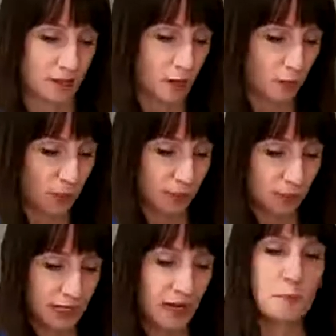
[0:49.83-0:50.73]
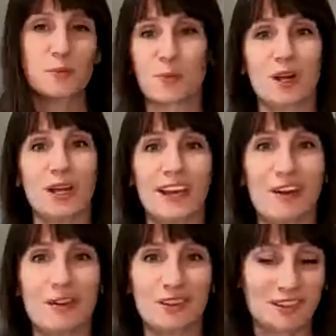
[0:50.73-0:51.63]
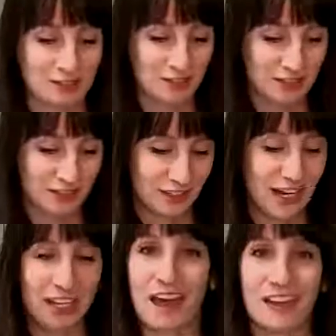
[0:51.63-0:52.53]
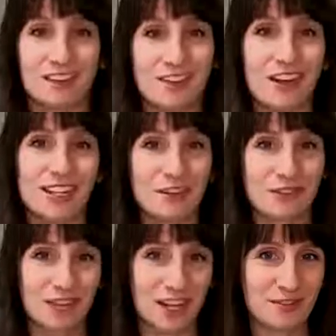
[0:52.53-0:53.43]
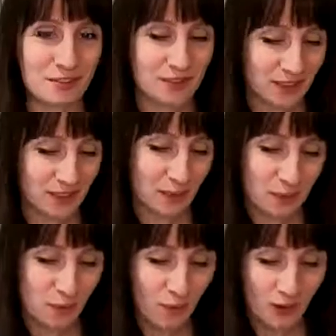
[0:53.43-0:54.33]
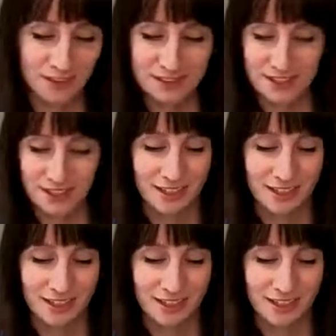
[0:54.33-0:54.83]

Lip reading: but it really helps bring out just kind of that nutty flavor that we want.